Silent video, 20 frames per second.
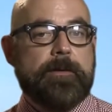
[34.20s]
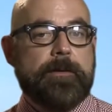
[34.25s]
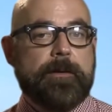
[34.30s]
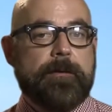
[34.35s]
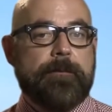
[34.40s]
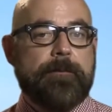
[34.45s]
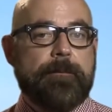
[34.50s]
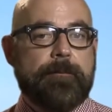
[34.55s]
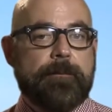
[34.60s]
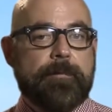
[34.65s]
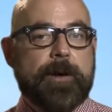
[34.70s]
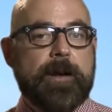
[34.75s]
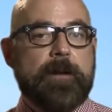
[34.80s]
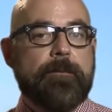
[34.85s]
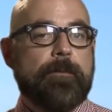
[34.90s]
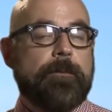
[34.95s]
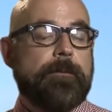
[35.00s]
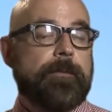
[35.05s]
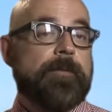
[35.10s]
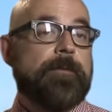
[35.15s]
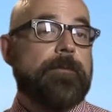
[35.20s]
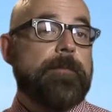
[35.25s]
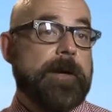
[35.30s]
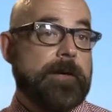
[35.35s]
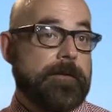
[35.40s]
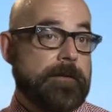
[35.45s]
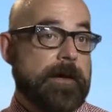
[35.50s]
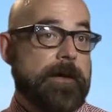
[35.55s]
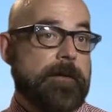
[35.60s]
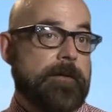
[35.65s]
If the brand will
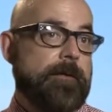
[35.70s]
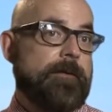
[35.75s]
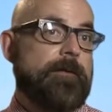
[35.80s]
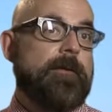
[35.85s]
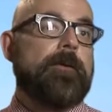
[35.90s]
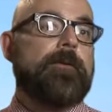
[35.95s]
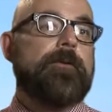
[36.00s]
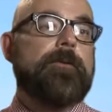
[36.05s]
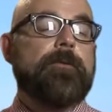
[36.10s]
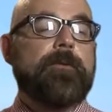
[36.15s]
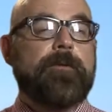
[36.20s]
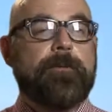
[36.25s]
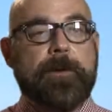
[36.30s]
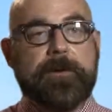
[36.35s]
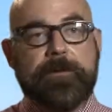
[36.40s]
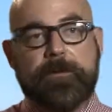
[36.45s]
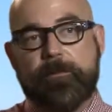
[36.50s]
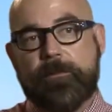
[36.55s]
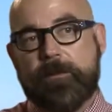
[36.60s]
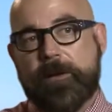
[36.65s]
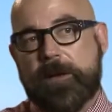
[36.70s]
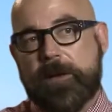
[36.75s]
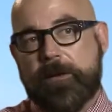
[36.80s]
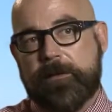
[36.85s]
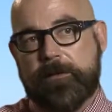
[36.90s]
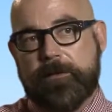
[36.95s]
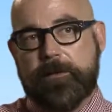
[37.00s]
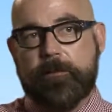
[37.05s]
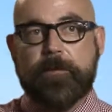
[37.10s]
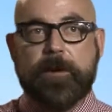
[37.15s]
respect that, as long as you respect the
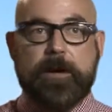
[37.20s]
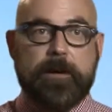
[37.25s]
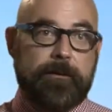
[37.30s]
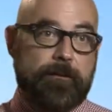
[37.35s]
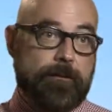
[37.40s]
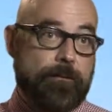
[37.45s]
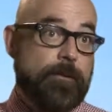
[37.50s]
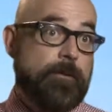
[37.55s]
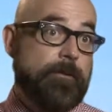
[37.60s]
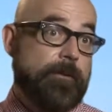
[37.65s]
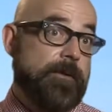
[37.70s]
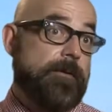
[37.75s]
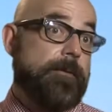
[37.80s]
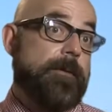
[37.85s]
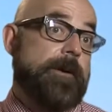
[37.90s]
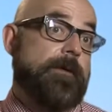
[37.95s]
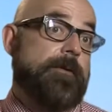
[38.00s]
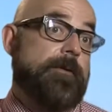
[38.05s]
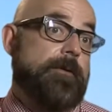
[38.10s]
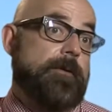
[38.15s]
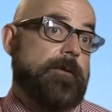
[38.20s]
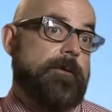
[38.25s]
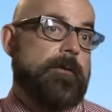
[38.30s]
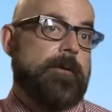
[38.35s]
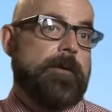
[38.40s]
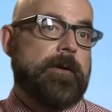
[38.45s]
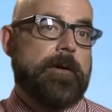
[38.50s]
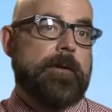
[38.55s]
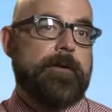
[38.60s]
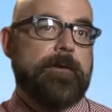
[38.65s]
brand will respect you.
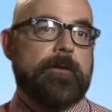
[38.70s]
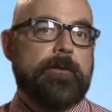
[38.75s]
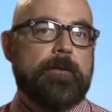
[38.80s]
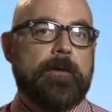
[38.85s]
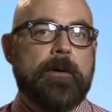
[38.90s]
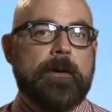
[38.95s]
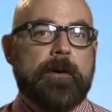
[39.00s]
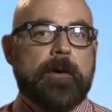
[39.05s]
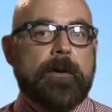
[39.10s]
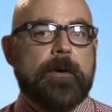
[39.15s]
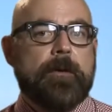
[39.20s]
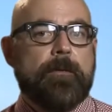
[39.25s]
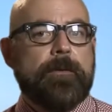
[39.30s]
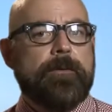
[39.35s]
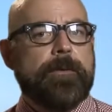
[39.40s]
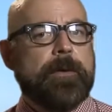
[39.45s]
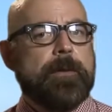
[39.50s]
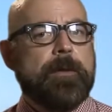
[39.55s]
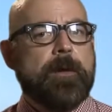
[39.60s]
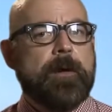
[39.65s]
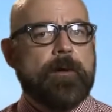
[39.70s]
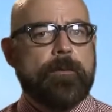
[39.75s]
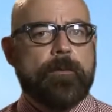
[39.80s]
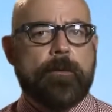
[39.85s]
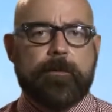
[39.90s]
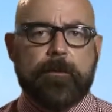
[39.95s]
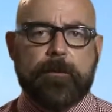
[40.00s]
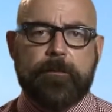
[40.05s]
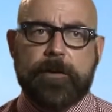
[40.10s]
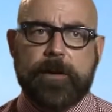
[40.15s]
We've done a lot of
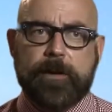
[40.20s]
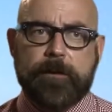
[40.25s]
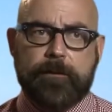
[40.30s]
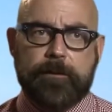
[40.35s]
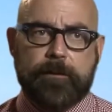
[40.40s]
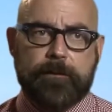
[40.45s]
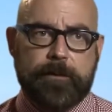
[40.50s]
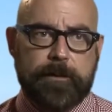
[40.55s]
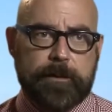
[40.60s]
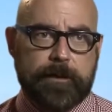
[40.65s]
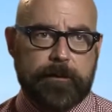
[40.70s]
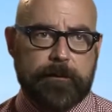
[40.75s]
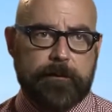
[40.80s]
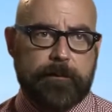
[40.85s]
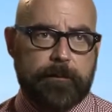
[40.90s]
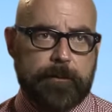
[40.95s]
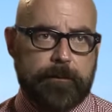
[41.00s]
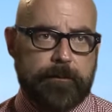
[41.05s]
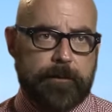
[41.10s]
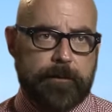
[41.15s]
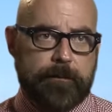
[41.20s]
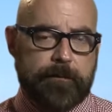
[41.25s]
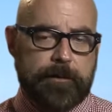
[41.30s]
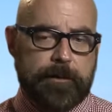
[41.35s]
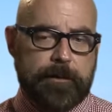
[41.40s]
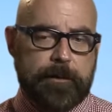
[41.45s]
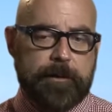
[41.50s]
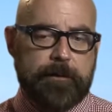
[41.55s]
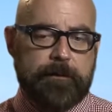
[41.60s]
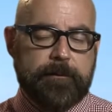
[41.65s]
work with brands over the years, and we've used
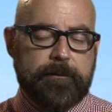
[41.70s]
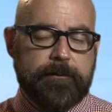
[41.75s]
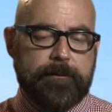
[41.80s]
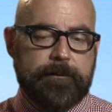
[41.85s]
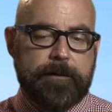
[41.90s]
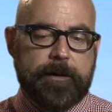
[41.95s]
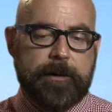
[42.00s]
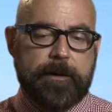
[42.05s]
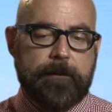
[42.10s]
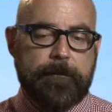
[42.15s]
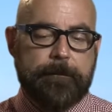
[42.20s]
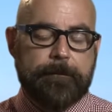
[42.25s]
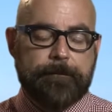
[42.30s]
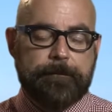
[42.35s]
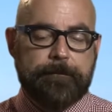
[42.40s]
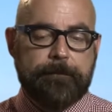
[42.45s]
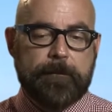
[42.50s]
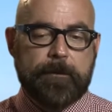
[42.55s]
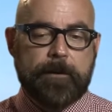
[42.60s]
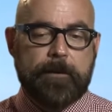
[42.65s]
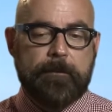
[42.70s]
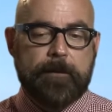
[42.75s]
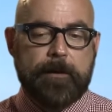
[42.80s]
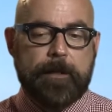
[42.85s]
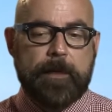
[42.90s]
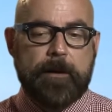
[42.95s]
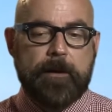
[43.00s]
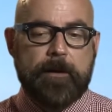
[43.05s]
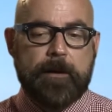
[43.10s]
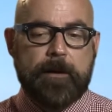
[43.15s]
a lot
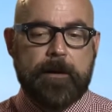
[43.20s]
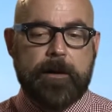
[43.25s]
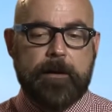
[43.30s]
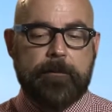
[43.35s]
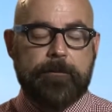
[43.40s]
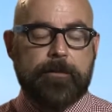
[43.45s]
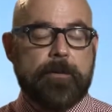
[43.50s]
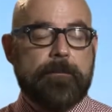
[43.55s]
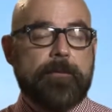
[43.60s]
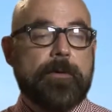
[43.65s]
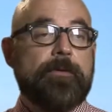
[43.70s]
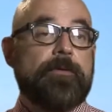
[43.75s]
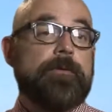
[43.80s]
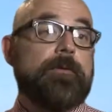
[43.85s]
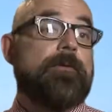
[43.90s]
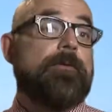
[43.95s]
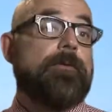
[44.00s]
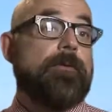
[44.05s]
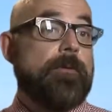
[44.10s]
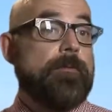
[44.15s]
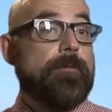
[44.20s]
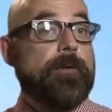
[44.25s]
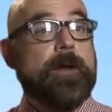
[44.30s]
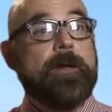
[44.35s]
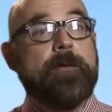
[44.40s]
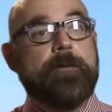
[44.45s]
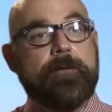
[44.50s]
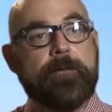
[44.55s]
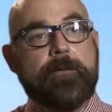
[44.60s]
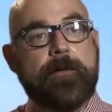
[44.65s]
of promotion for
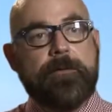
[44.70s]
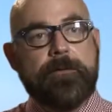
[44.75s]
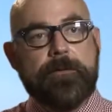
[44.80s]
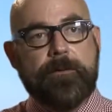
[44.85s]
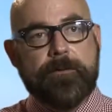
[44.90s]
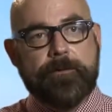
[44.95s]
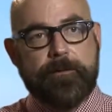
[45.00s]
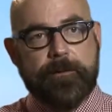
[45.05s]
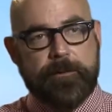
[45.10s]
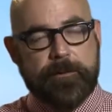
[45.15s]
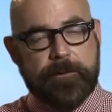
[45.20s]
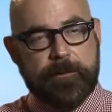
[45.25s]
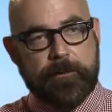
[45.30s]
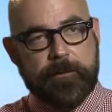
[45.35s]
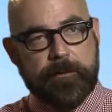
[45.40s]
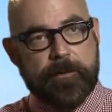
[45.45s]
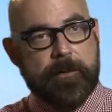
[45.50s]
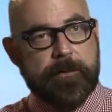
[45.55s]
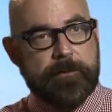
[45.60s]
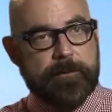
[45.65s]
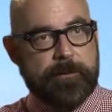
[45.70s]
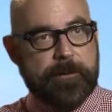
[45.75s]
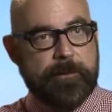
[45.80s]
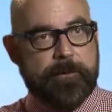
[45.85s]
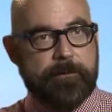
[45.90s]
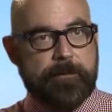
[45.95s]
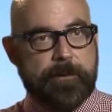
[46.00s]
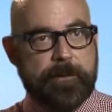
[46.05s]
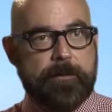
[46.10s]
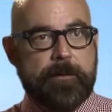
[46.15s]
brands, not just within
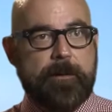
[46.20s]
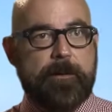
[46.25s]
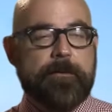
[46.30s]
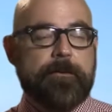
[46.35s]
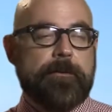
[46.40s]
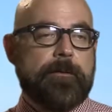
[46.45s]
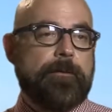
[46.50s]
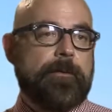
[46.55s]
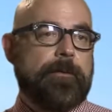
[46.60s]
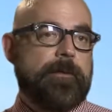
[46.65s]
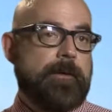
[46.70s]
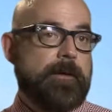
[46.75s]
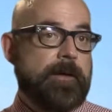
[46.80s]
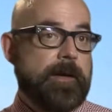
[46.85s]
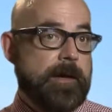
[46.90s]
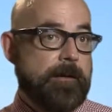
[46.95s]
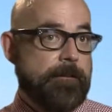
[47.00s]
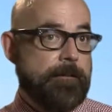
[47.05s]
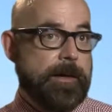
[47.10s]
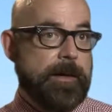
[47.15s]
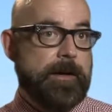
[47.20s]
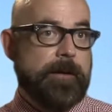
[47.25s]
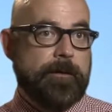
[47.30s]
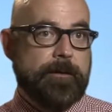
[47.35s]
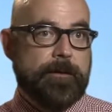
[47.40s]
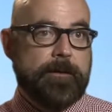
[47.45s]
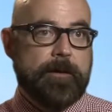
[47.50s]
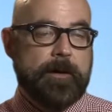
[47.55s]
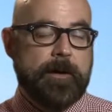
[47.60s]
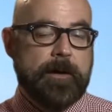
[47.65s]
content, but also within
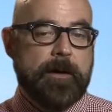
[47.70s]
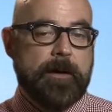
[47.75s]
campaigns.